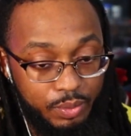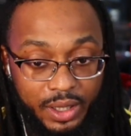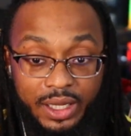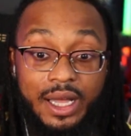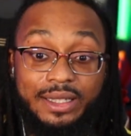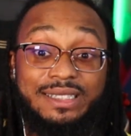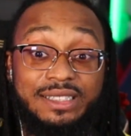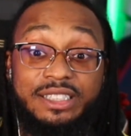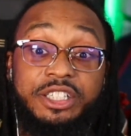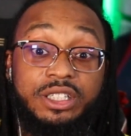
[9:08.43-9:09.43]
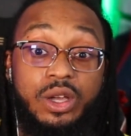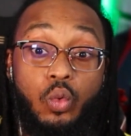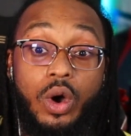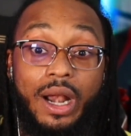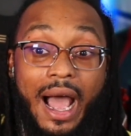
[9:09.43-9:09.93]
But that's essentially
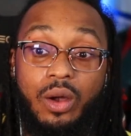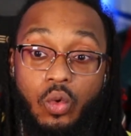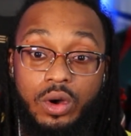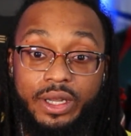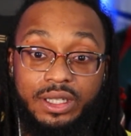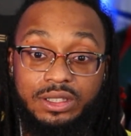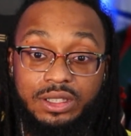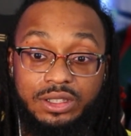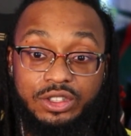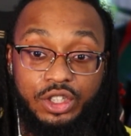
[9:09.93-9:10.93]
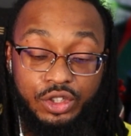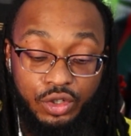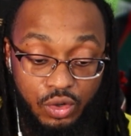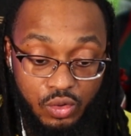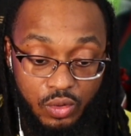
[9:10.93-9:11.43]
what I wanted to
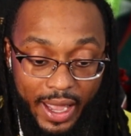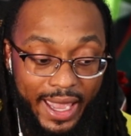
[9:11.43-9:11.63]
do.